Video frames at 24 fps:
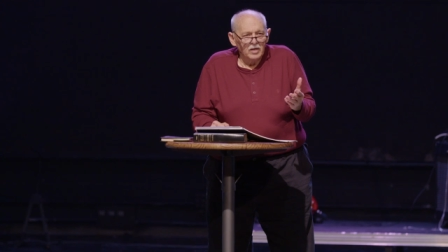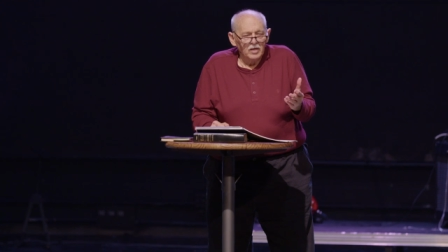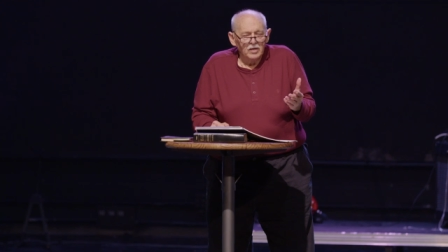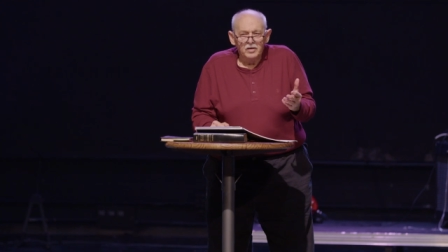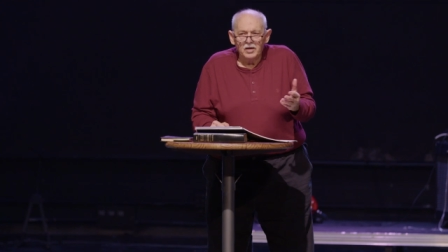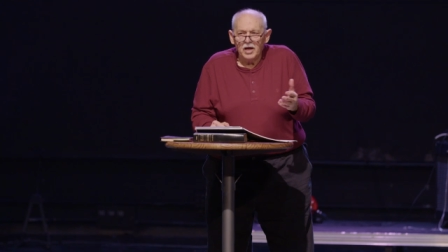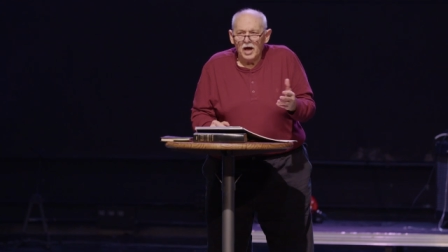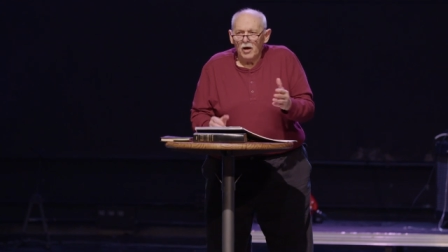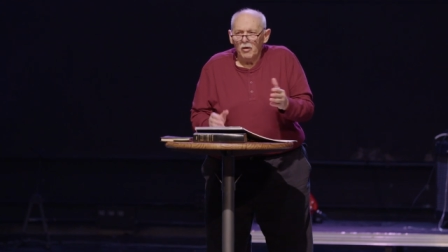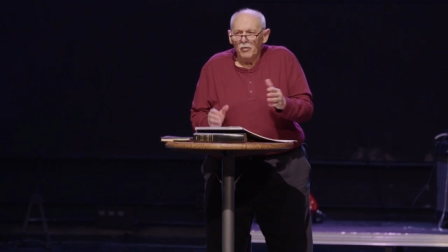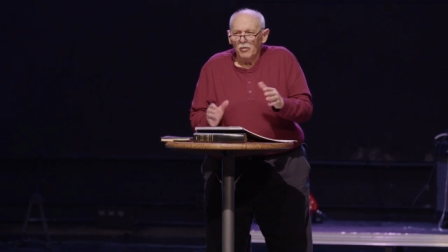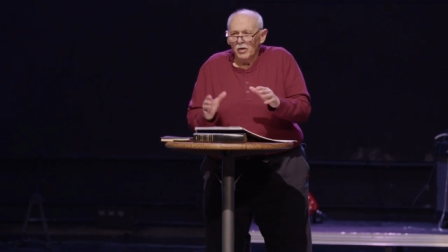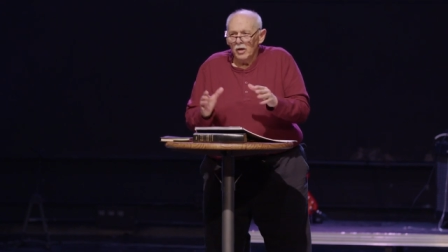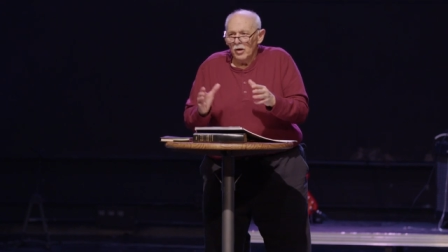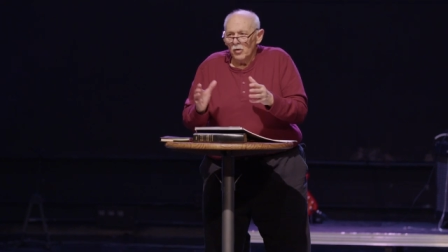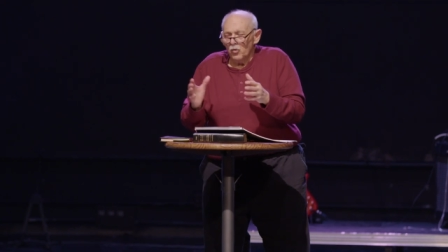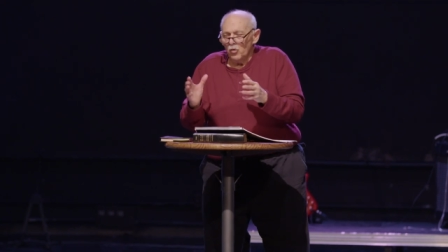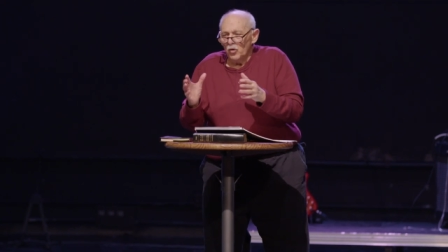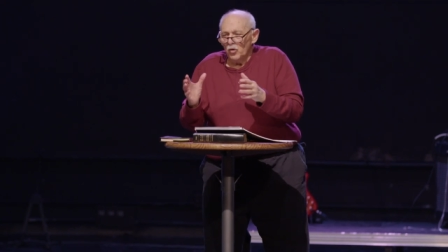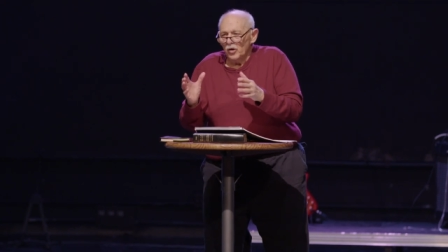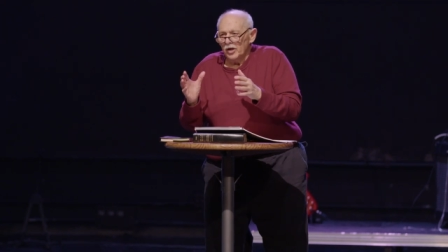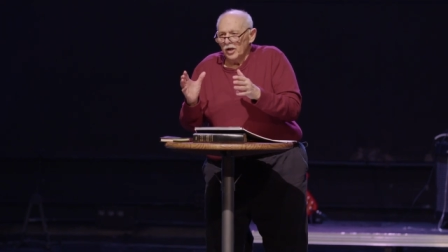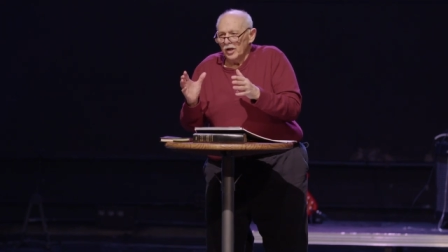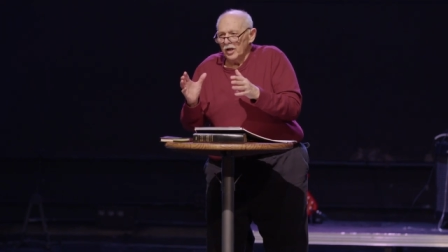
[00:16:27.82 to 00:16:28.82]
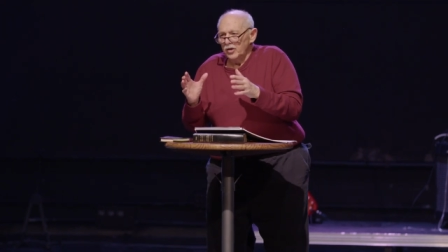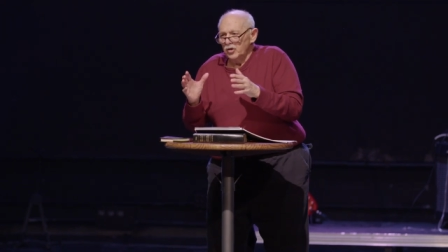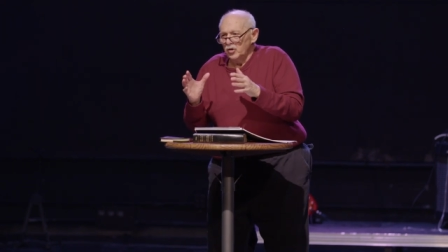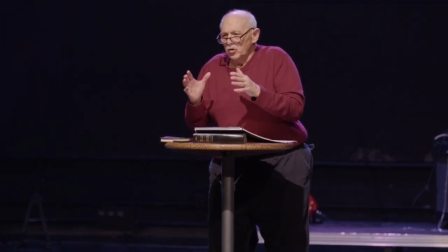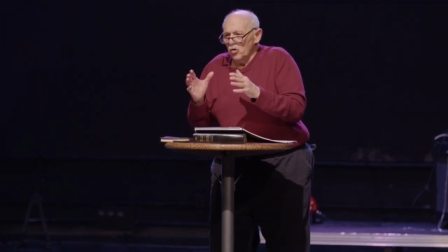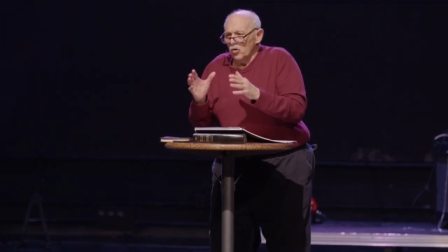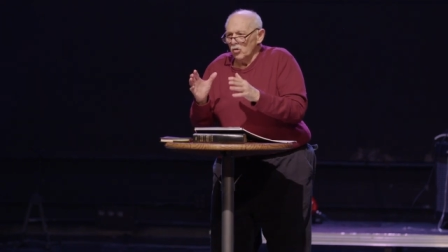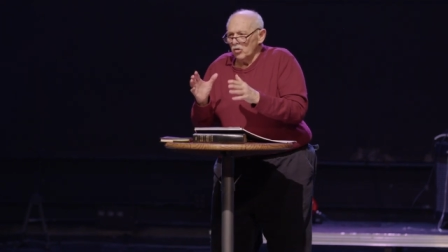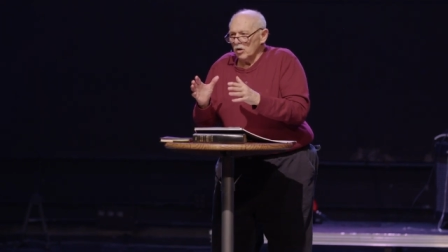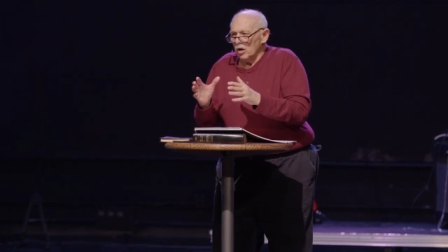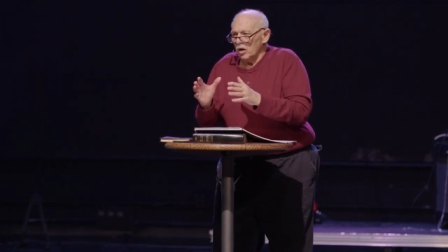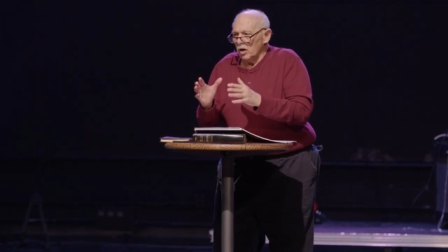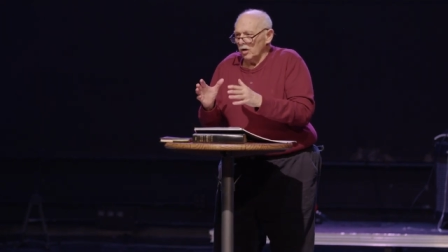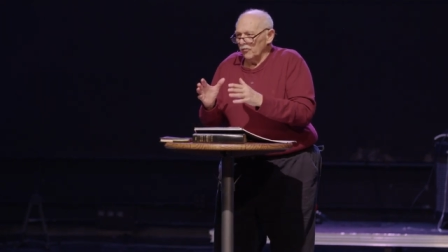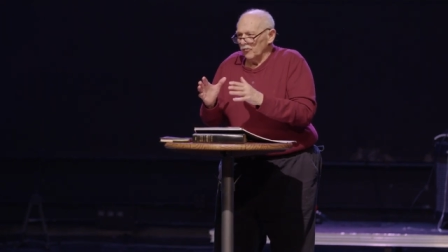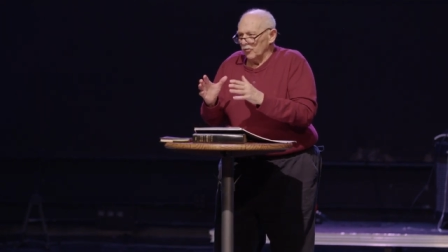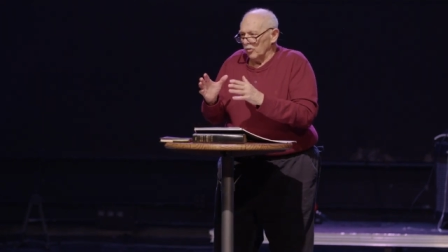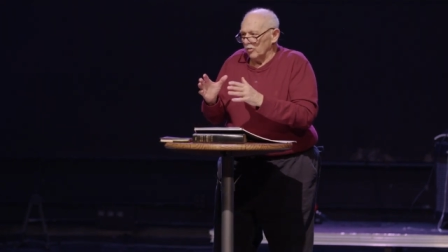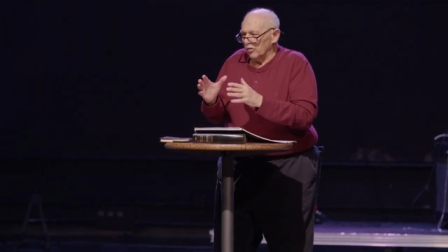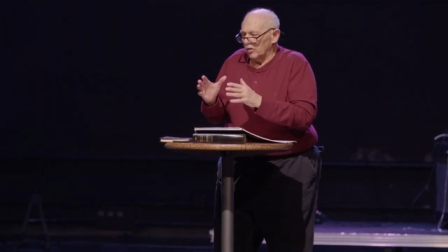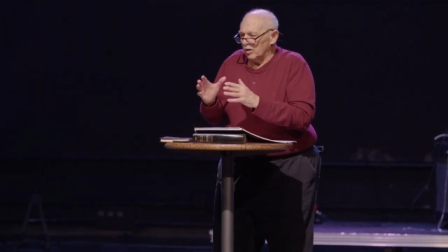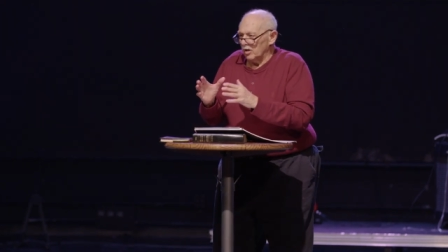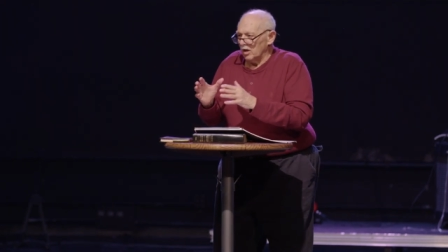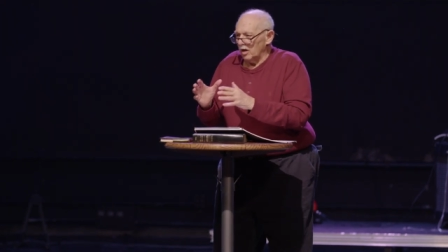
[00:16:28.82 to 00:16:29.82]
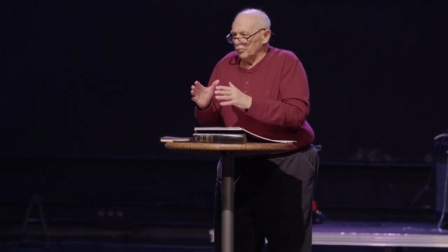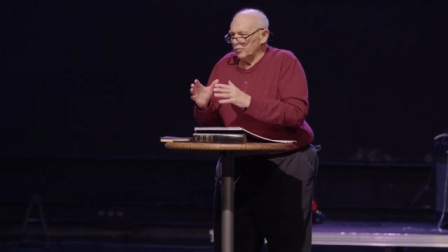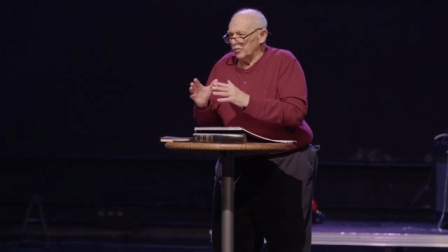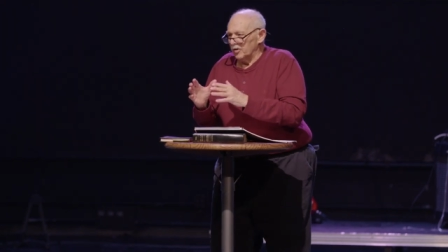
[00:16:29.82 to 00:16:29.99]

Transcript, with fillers: Now, when a new convert come